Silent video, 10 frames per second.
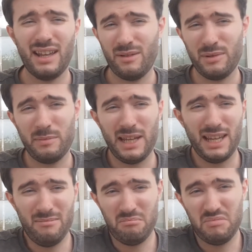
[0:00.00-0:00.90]
it would
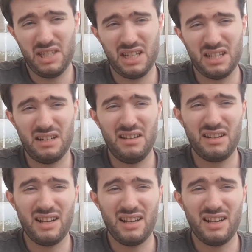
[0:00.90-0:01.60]
be 6 o'clock,